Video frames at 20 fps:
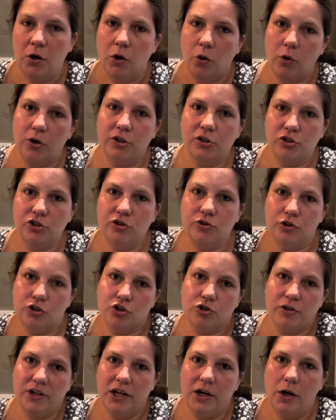or you can do the
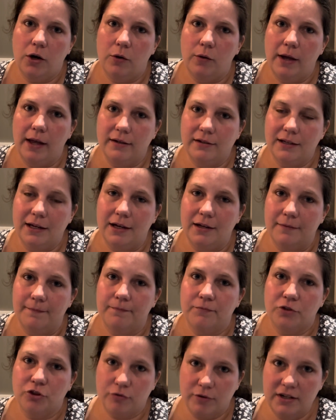trio and get
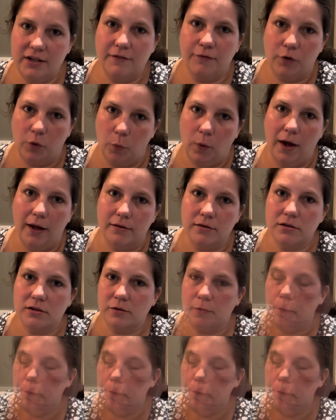3 different ones.